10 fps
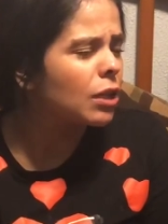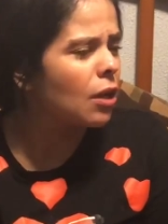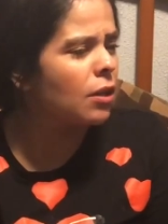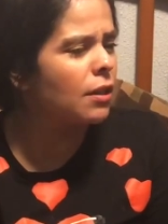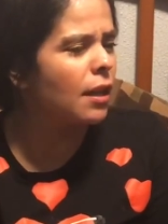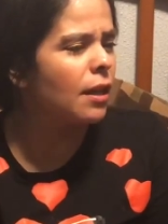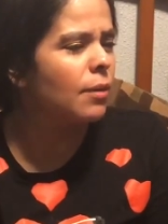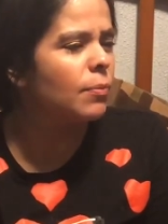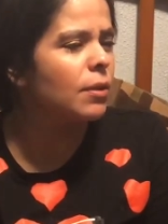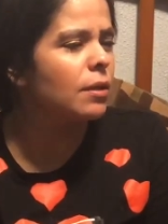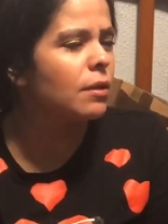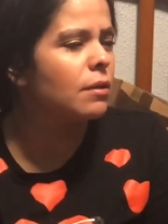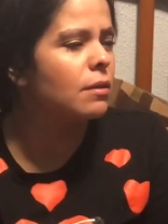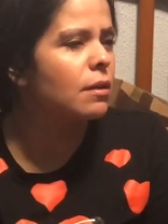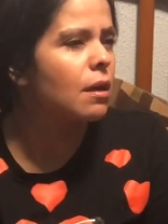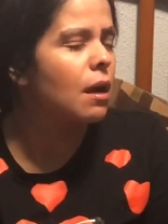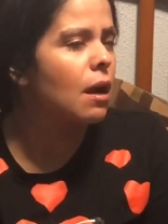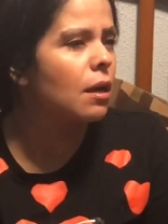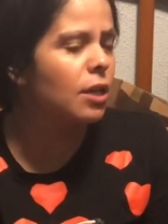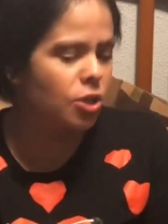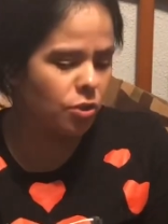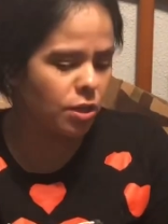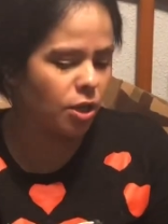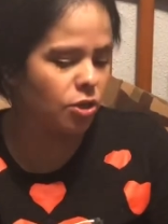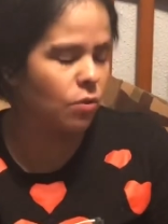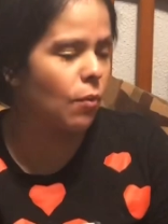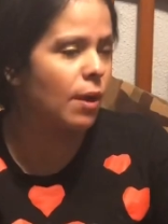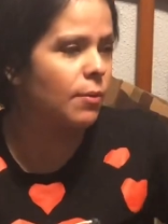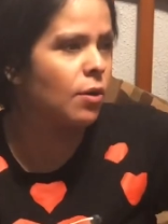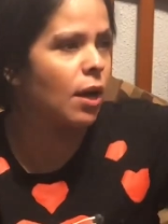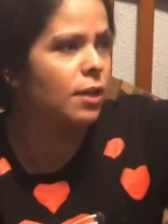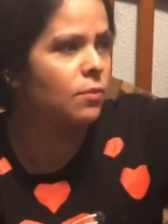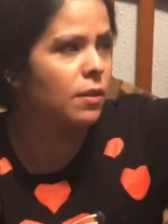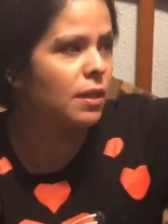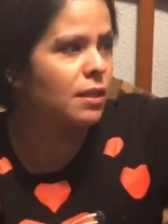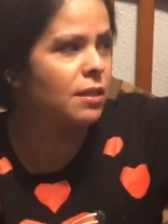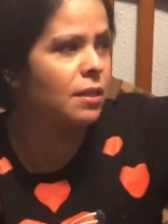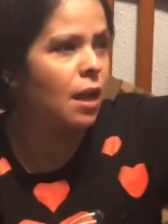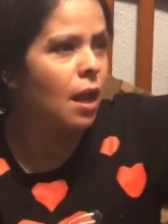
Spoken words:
How did that happen? Did you touch your eyes with this?